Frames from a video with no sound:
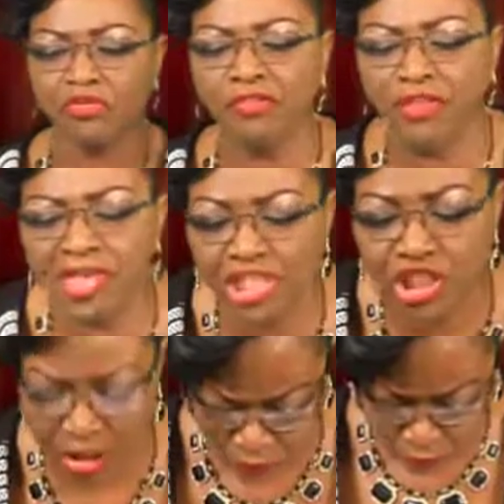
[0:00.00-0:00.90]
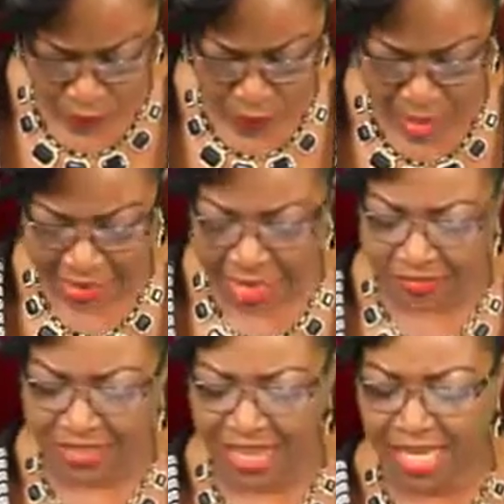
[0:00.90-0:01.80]
Revelations 4 and
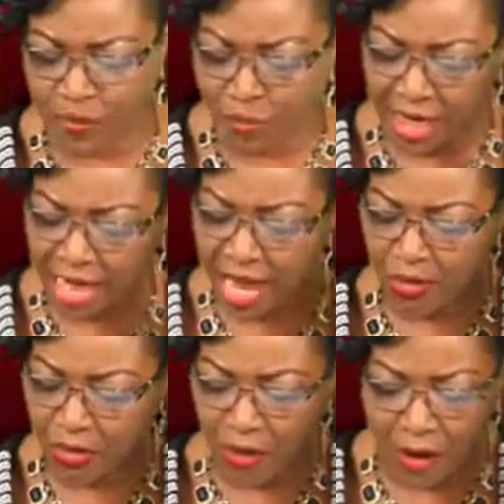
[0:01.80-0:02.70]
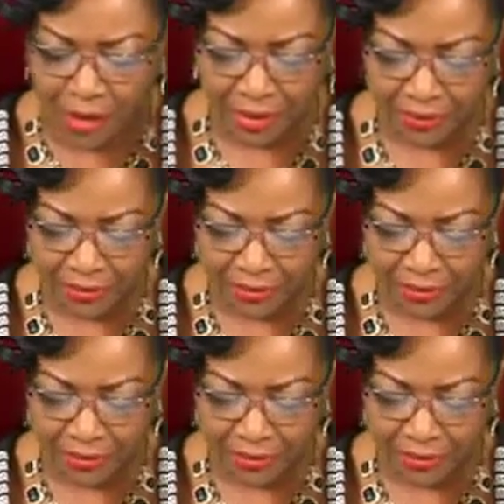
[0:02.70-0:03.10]
11 says, Worthy are you, Lord,